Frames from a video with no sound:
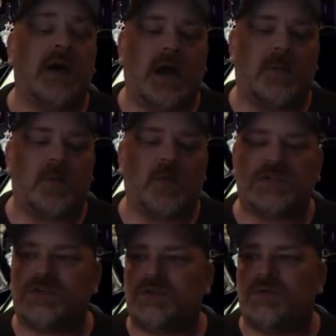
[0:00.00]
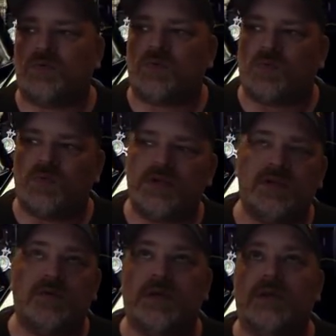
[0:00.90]
I'm going to
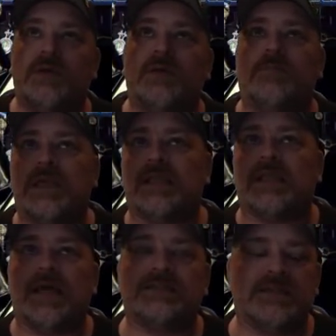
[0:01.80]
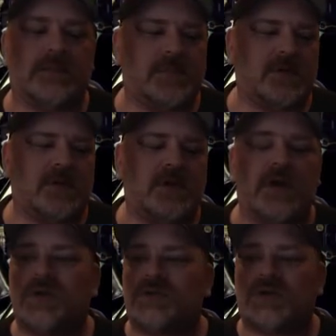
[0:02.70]
redo it, make it a lot simpler,
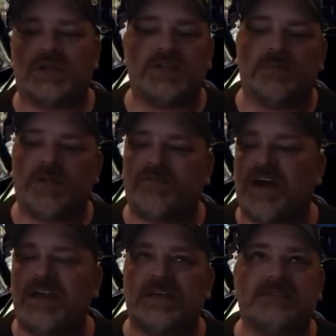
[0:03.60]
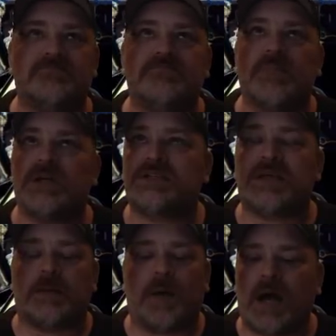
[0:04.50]
try to simplify it as much as
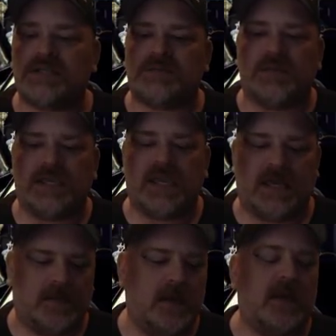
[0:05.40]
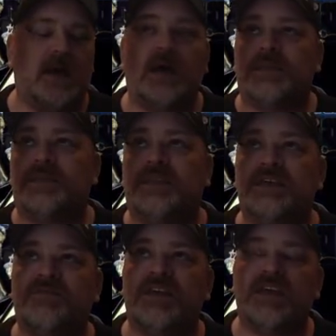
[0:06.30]
I possibly can.
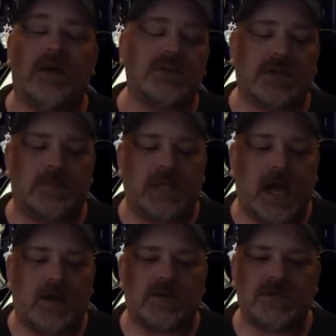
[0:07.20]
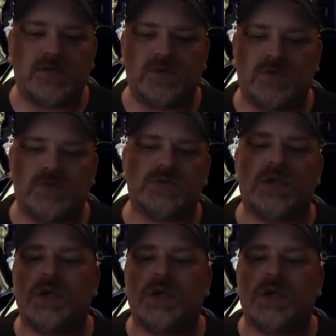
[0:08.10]
This video is going to be how to use